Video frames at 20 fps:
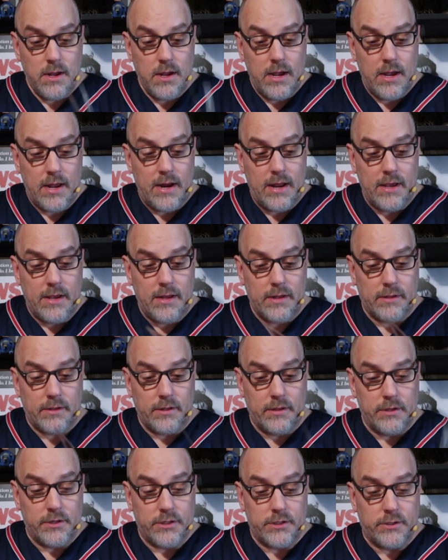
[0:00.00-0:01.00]
and I get to
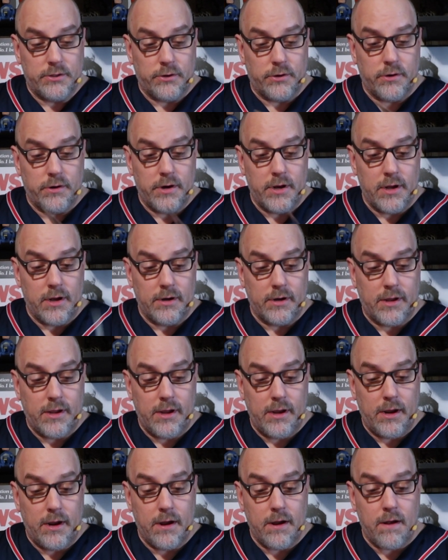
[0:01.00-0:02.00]
the story on
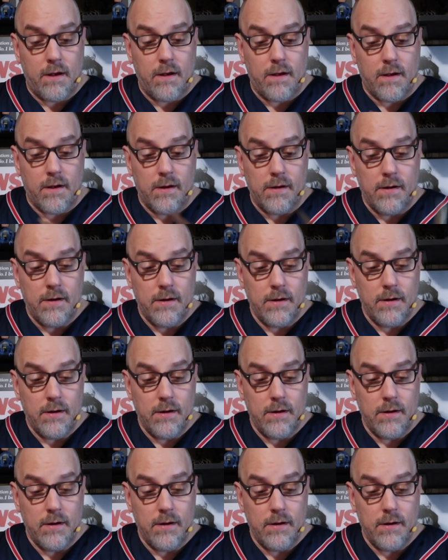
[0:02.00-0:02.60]
King Kong.